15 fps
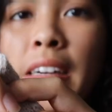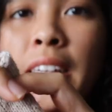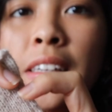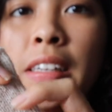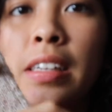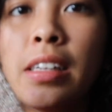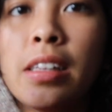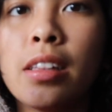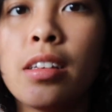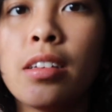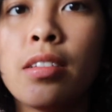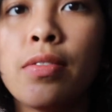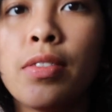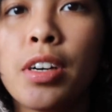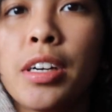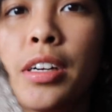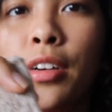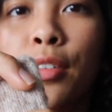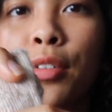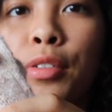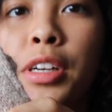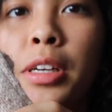knitted it in this very
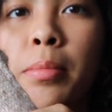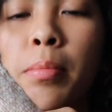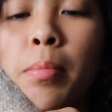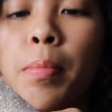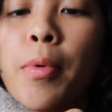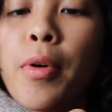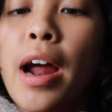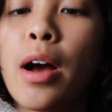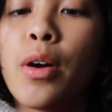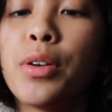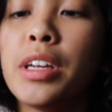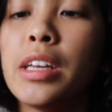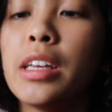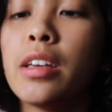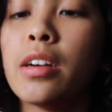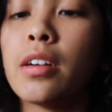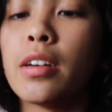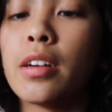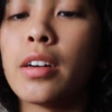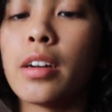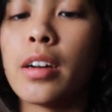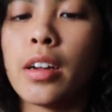cream brownie
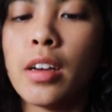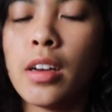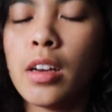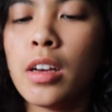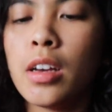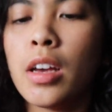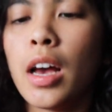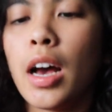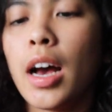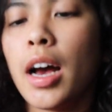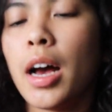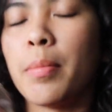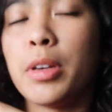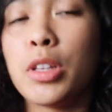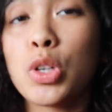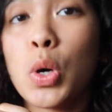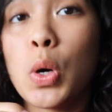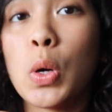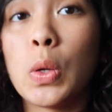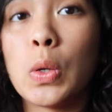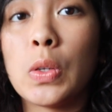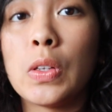yarn. Um, it's
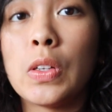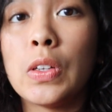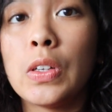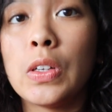called